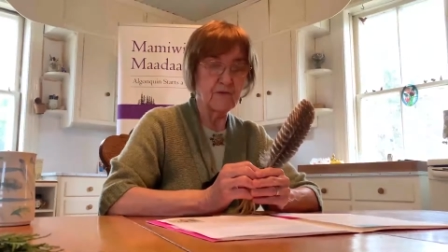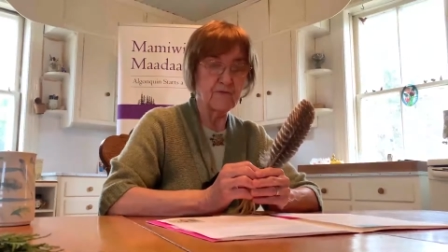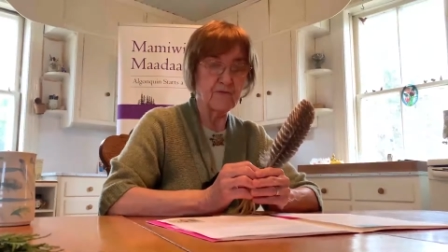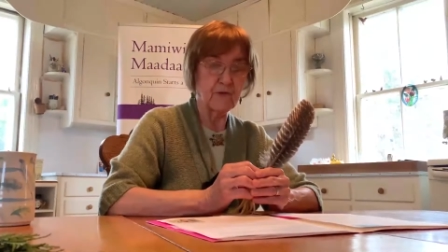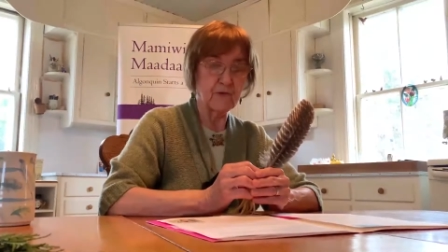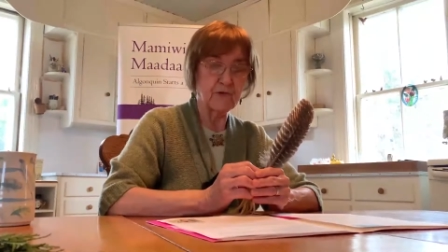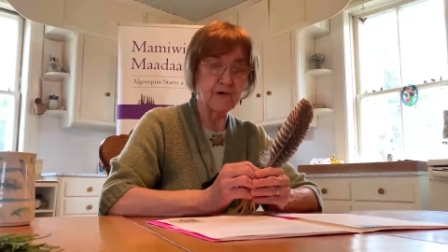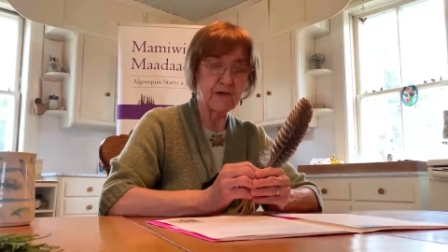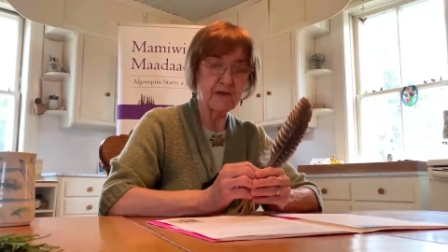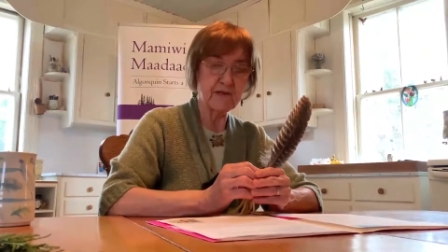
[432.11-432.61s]

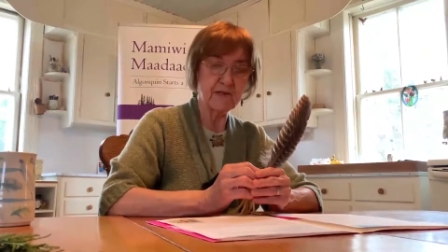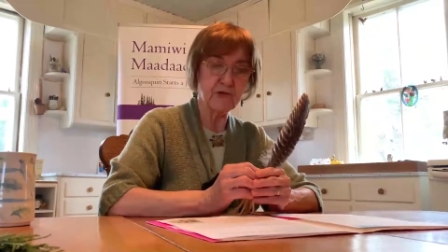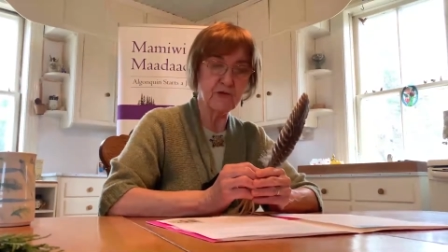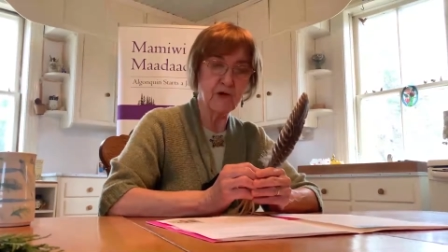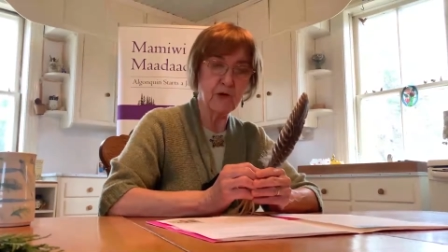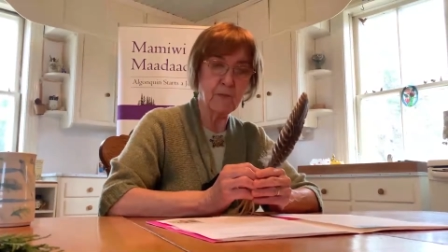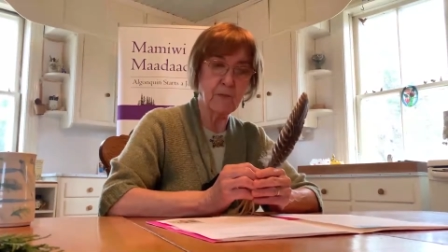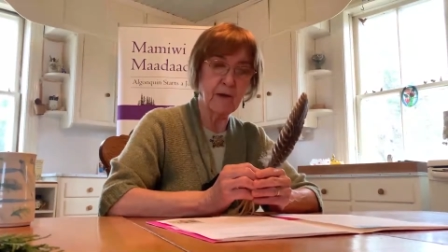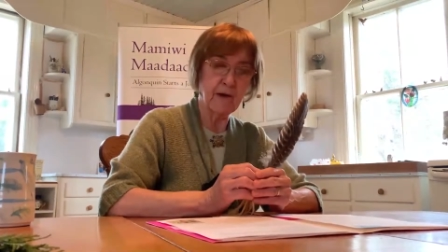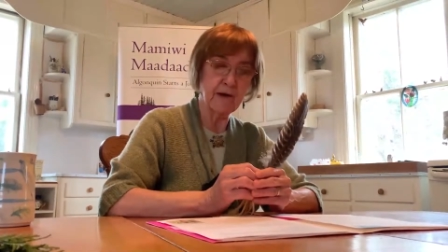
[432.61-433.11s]
for it is a
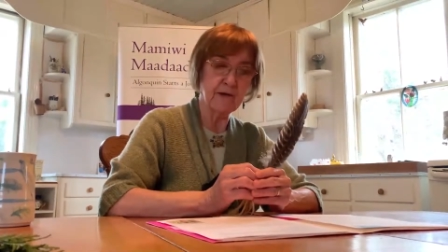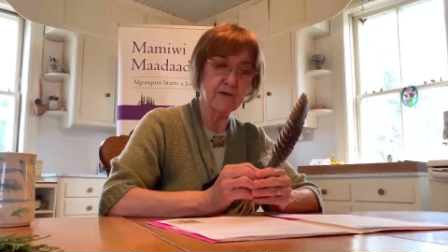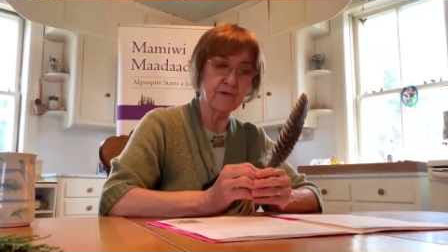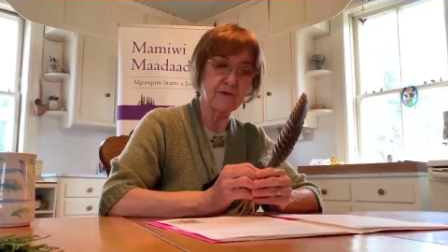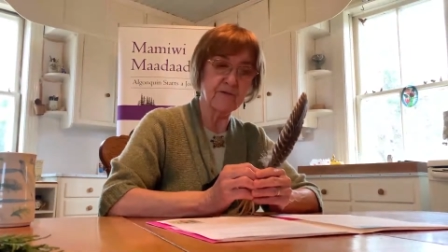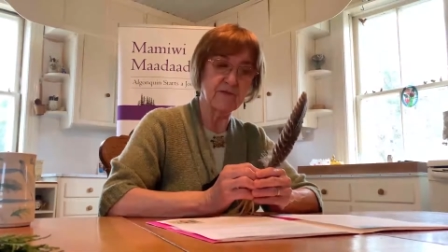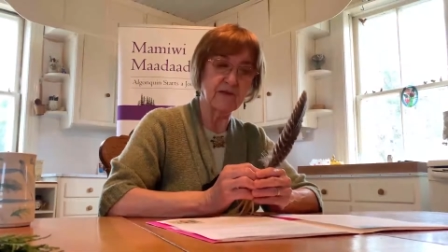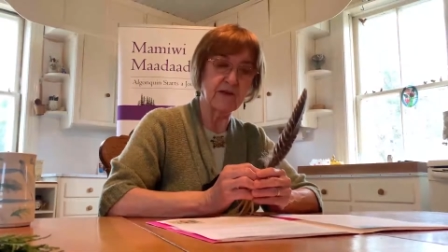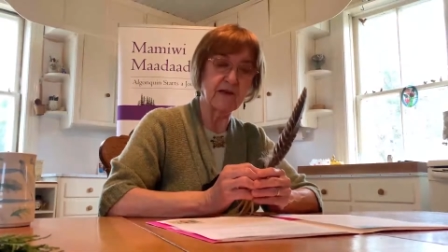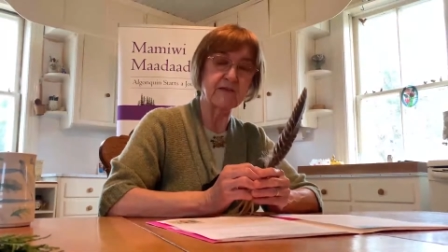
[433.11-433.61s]
reminder
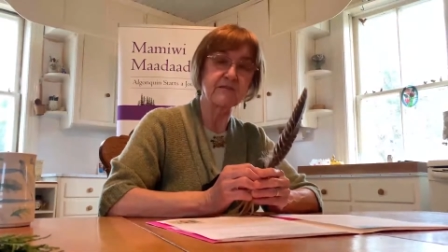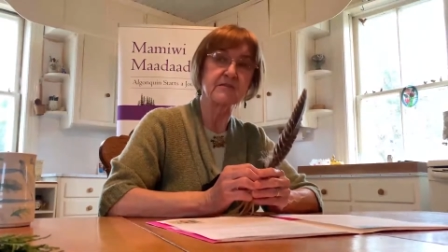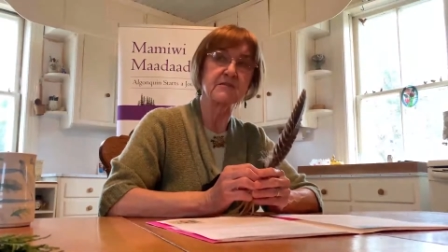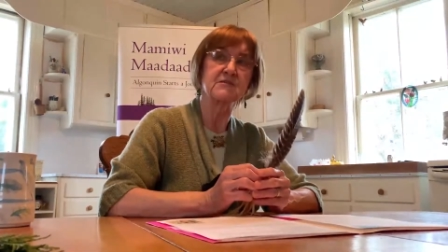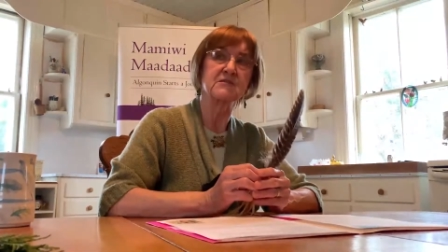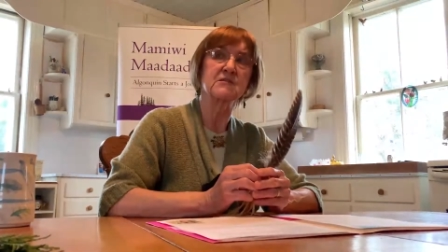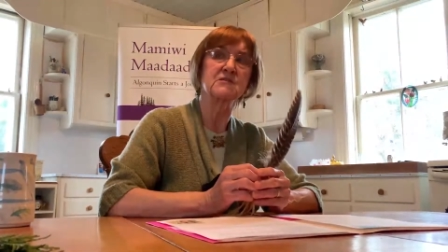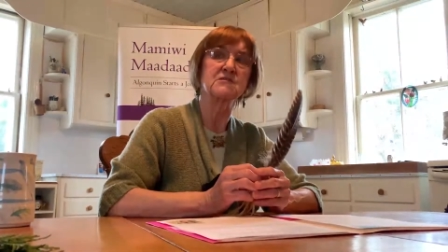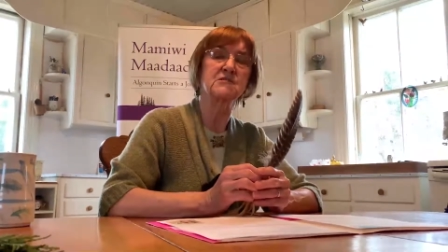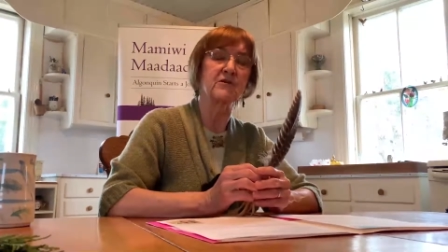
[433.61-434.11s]
of the
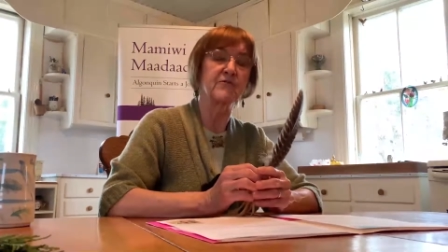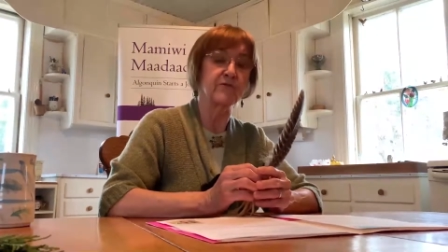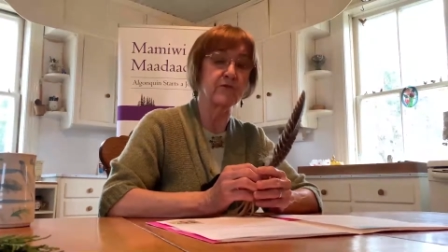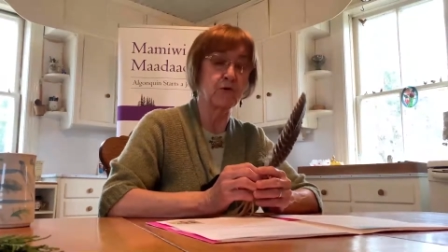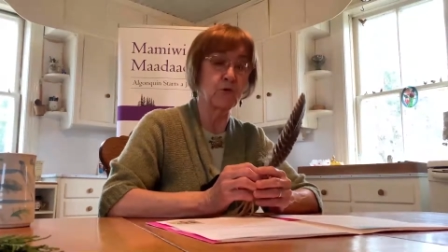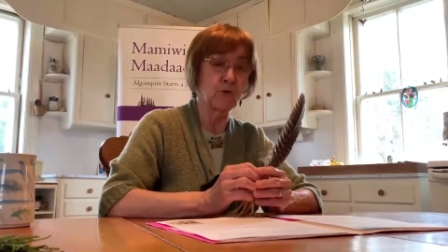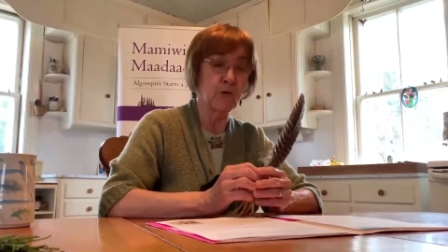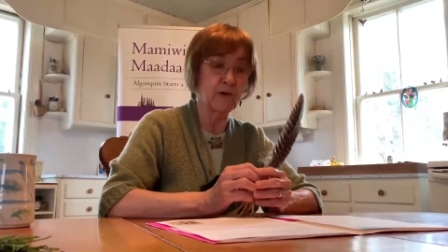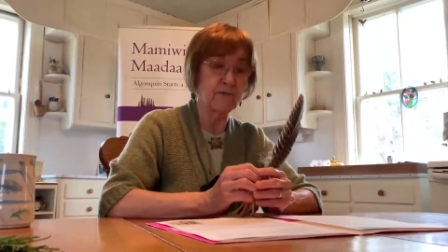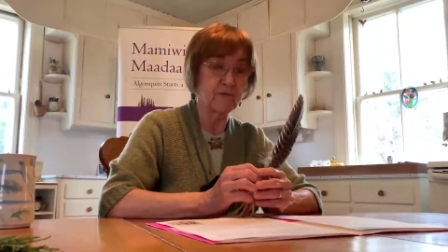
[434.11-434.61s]
lessons that
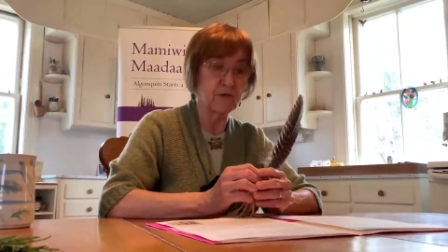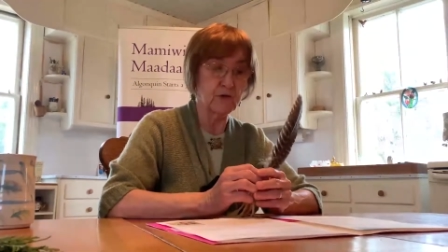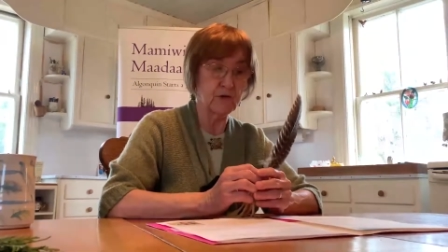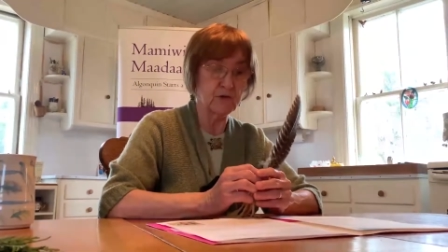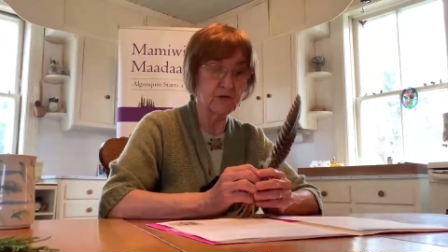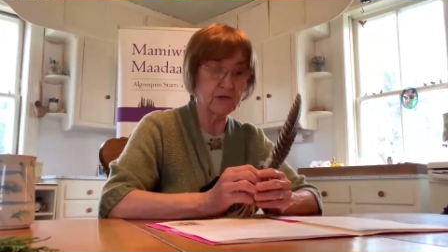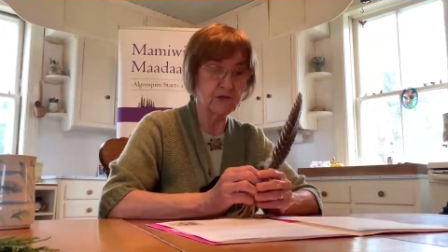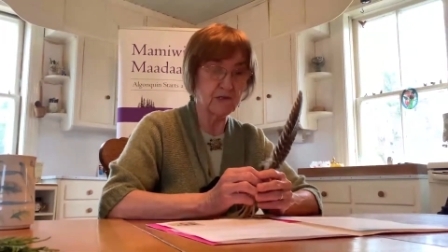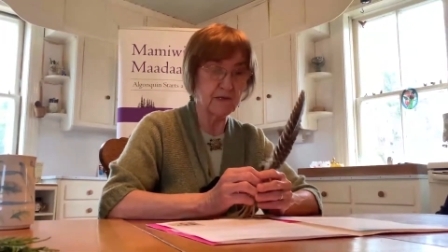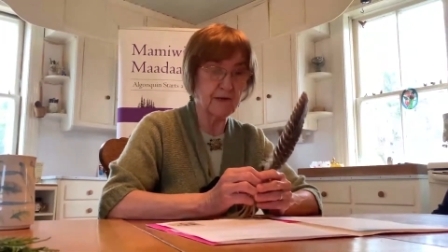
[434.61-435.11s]
you have
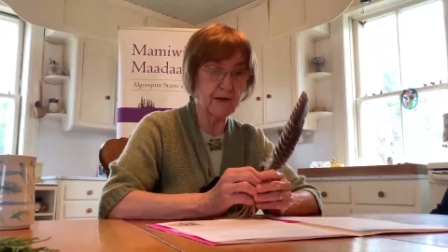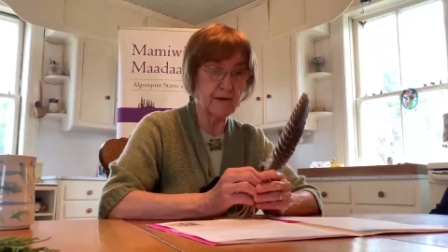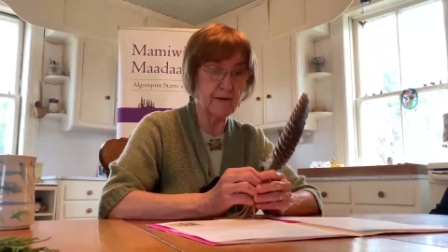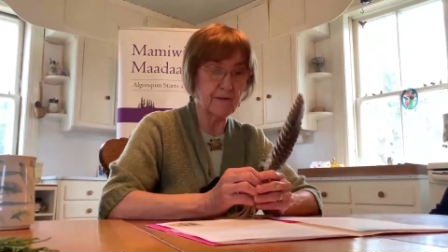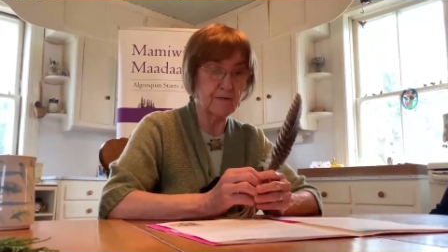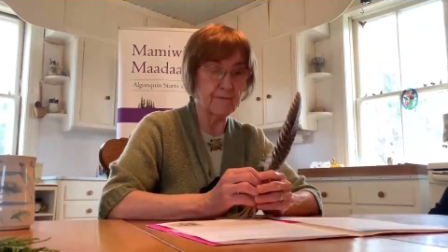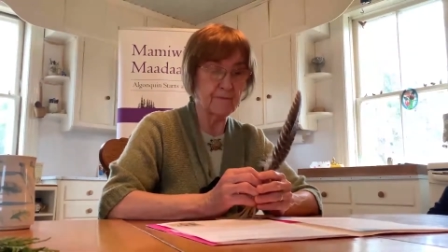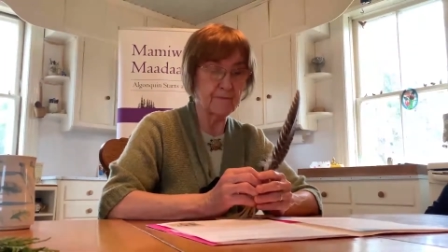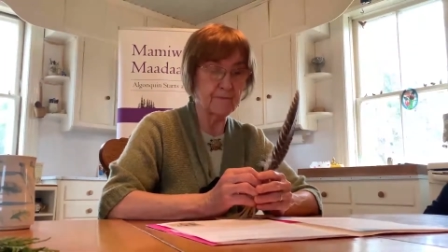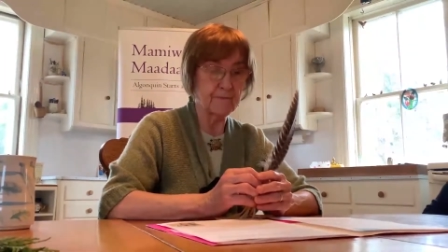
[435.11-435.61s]
learned today.